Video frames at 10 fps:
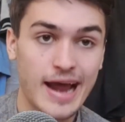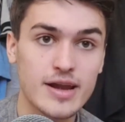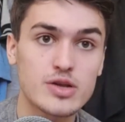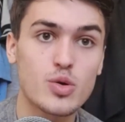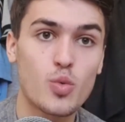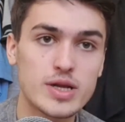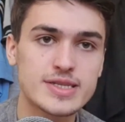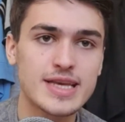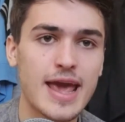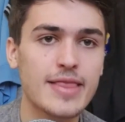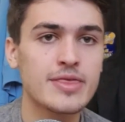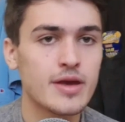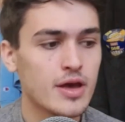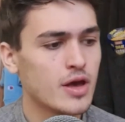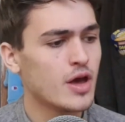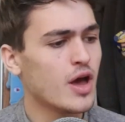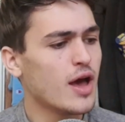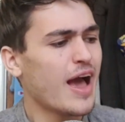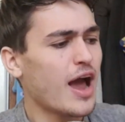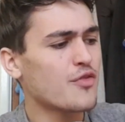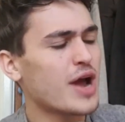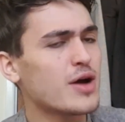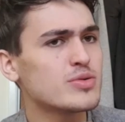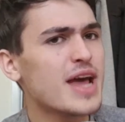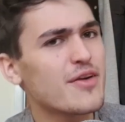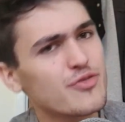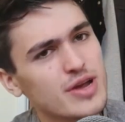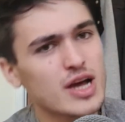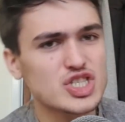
and once again, around every,